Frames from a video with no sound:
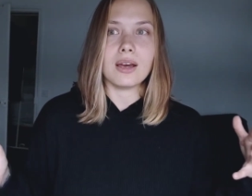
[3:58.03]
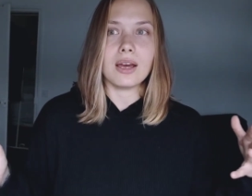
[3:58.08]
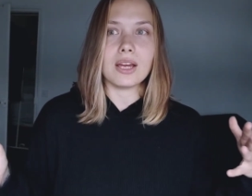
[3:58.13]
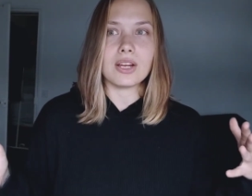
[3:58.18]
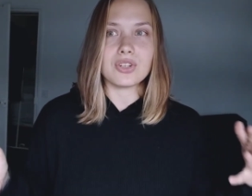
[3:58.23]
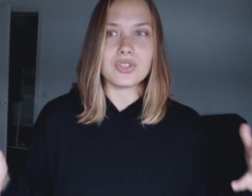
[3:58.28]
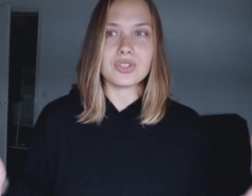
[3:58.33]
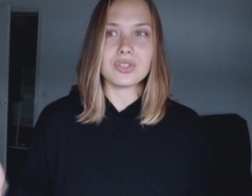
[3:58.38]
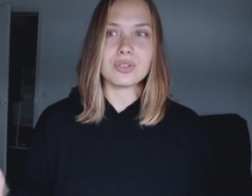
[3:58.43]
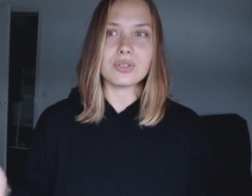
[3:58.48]

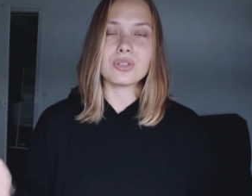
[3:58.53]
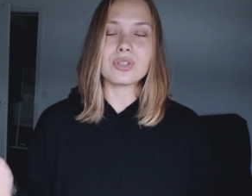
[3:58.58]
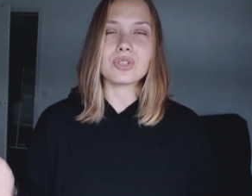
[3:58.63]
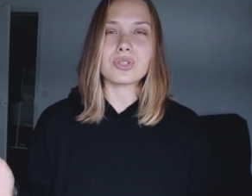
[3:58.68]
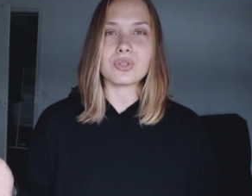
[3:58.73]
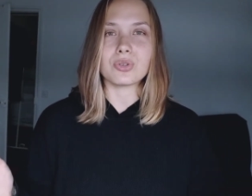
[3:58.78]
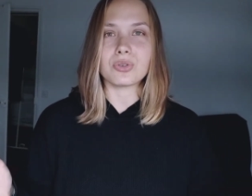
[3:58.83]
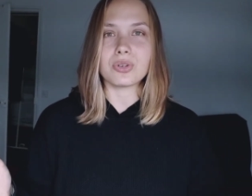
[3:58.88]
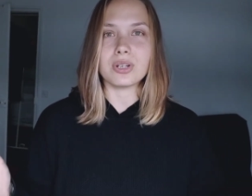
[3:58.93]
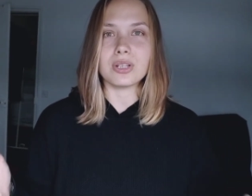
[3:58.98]
actual
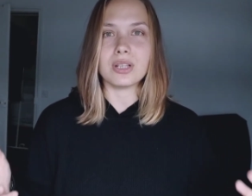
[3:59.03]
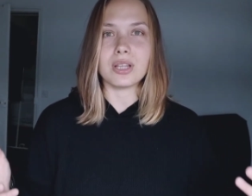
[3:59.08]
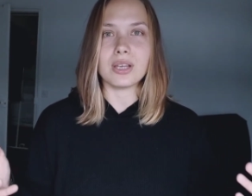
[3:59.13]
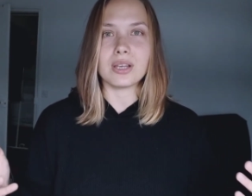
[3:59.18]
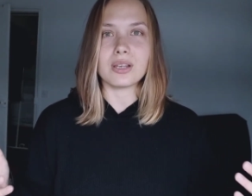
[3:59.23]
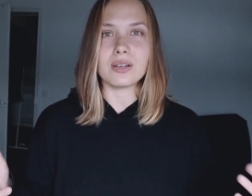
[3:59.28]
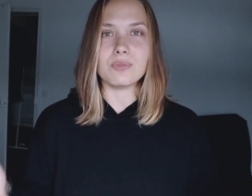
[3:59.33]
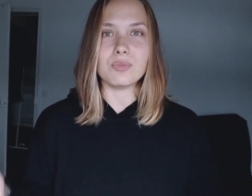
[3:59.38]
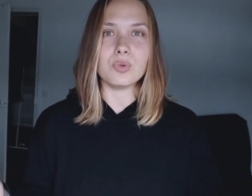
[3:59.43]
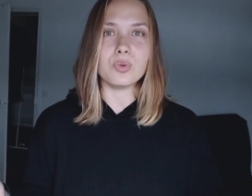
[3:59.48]
story
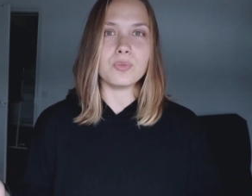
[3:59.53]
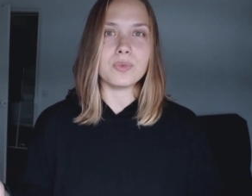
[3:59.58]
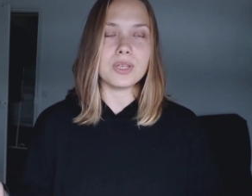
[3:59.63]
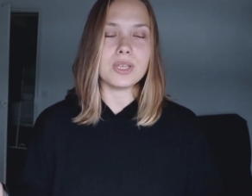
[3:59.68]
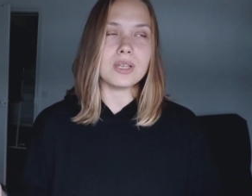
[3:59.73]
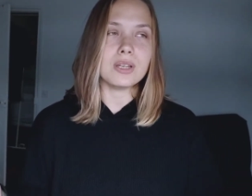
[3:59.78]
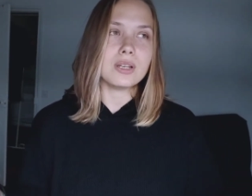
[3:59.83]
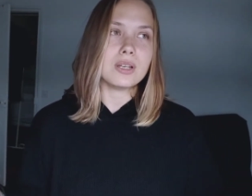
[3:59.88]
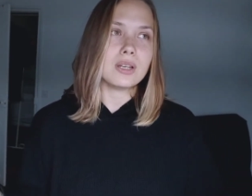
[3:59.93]
like a movie